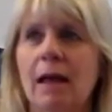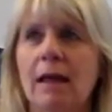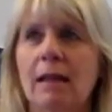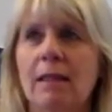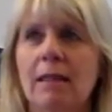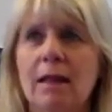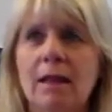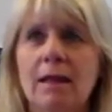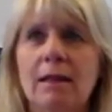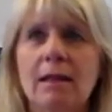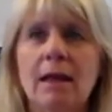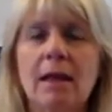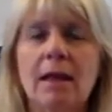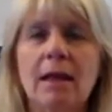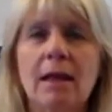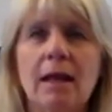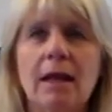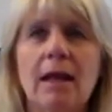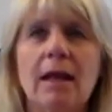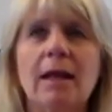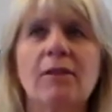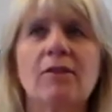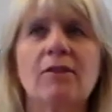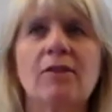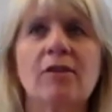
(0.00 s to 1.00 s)
I think they
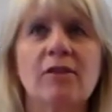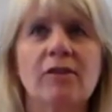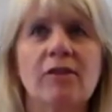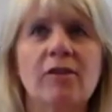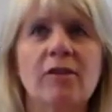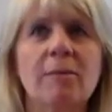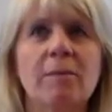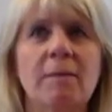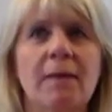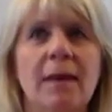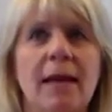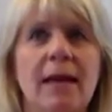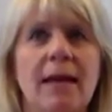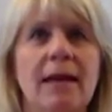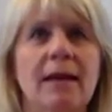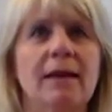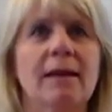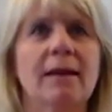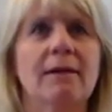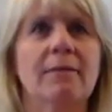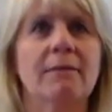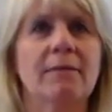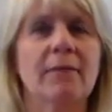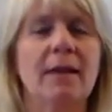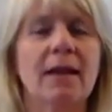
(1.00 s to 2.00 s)
can anticipate
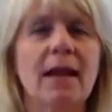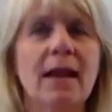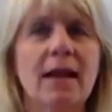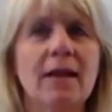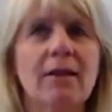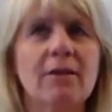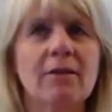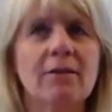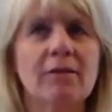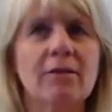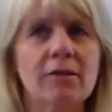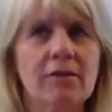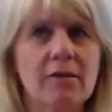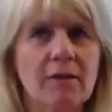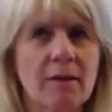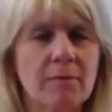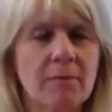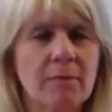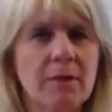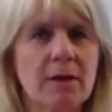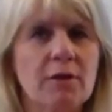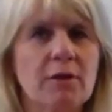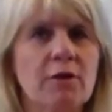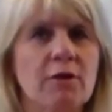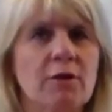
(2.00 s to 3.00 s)
it has
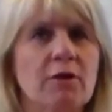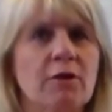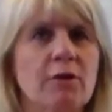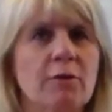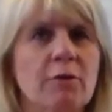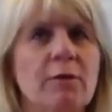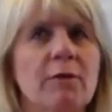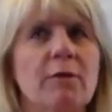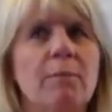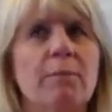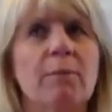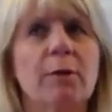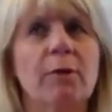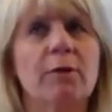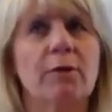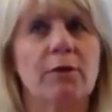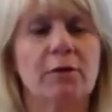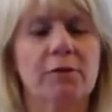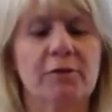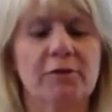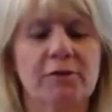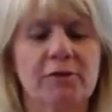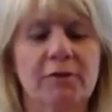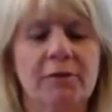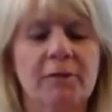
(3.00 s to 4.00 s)
something to do with
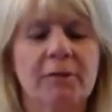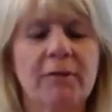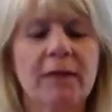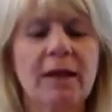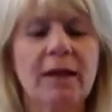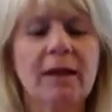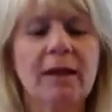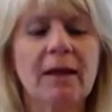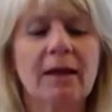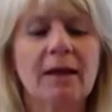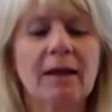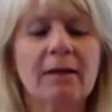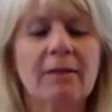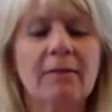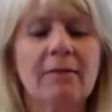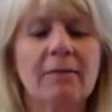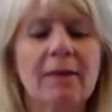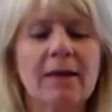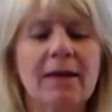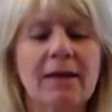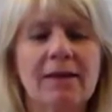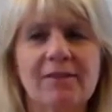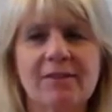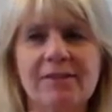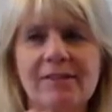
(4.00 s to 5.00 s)
boogers,
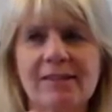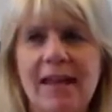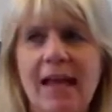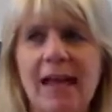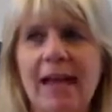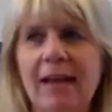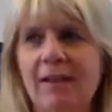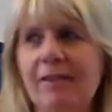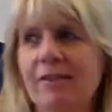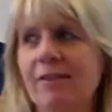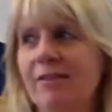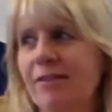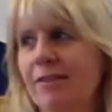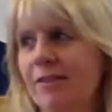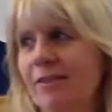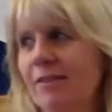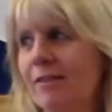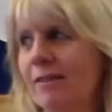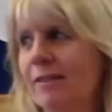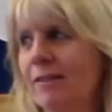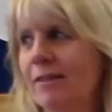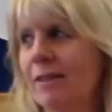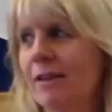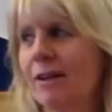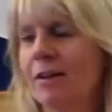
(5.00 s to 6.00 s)
because
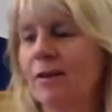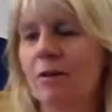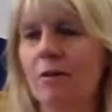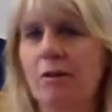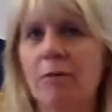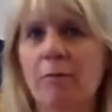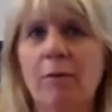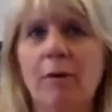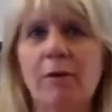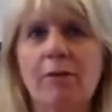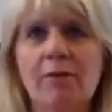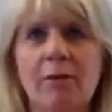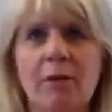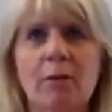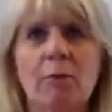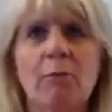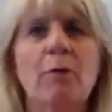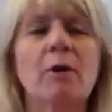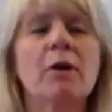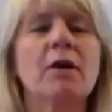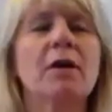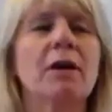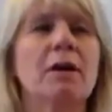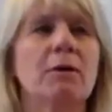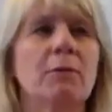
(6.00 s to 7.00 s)
that's, you know, what they're
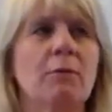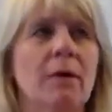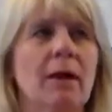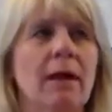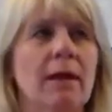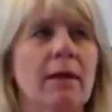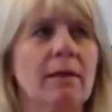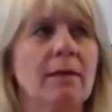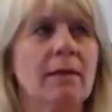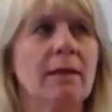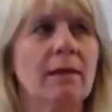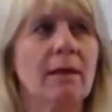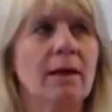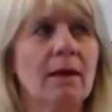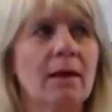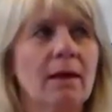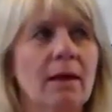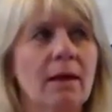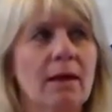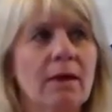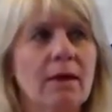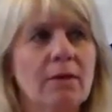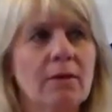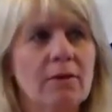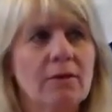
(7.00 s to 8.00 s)
working with.
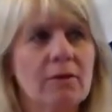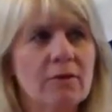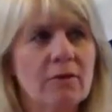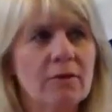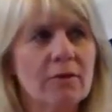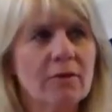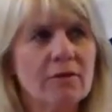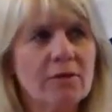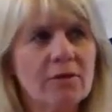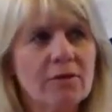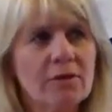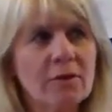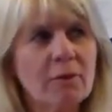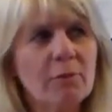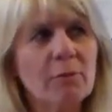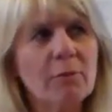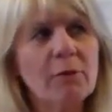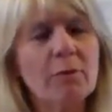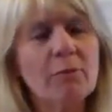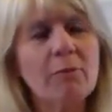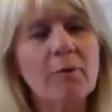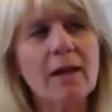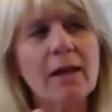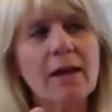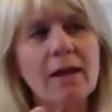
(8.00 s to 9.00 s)
So
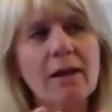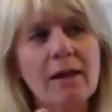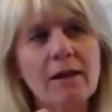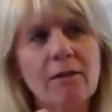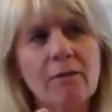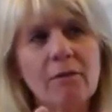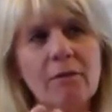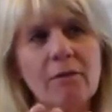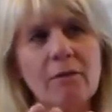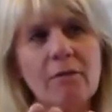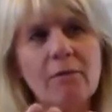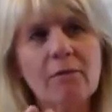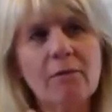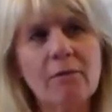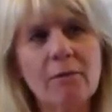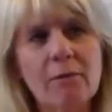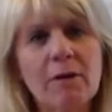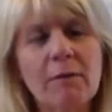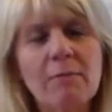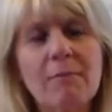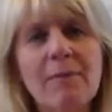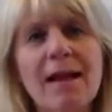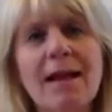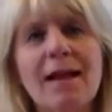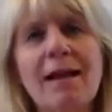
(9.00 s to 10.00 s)
when we
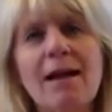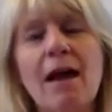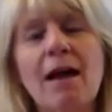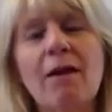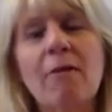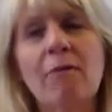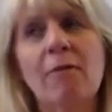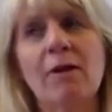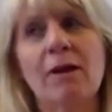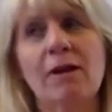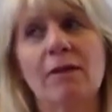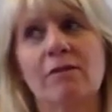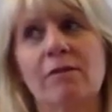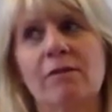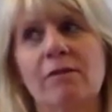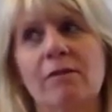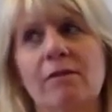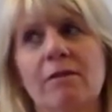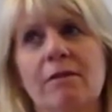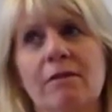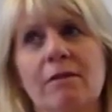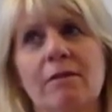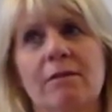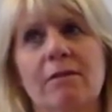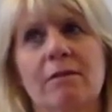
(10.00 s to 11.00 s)
may not want,
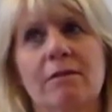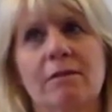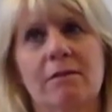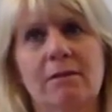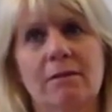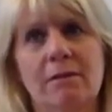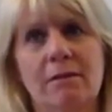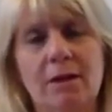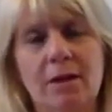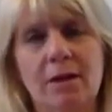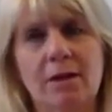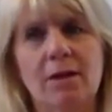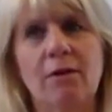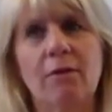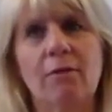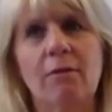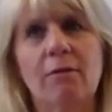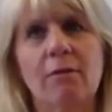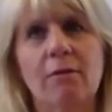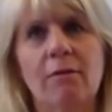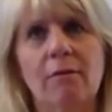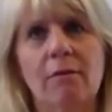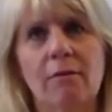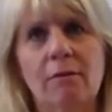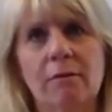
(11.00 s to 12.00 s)
you
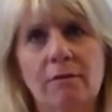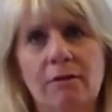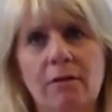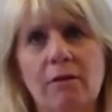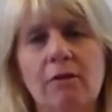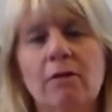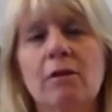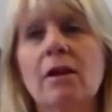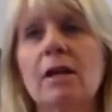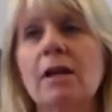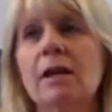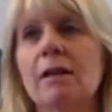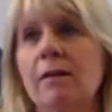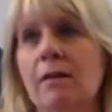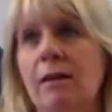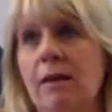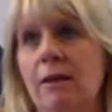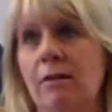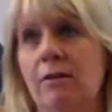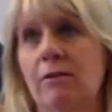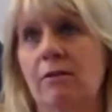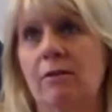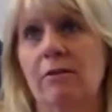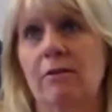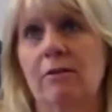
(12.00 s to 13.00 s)
know, to look at
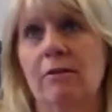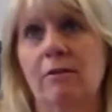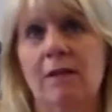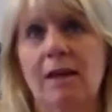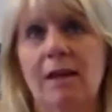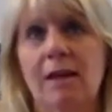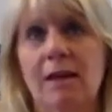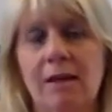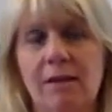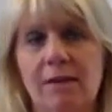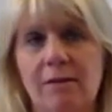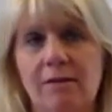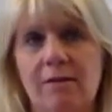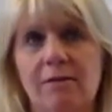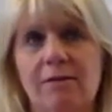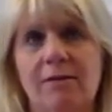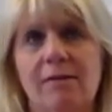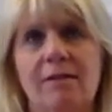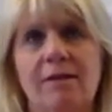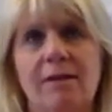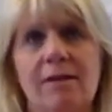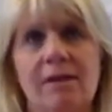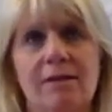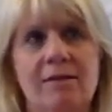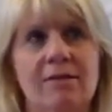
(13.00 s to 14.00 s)
this, like
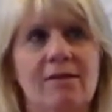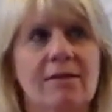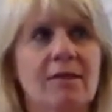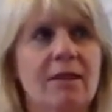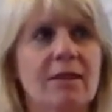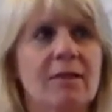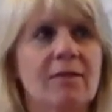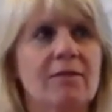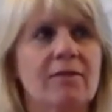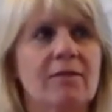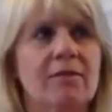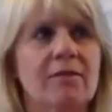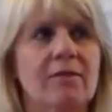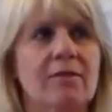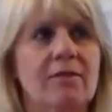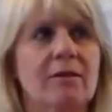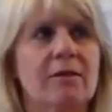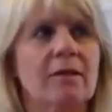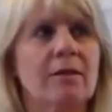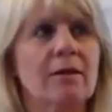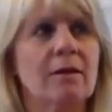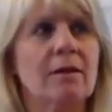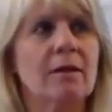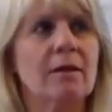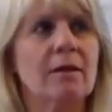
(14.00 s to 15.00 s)
it's this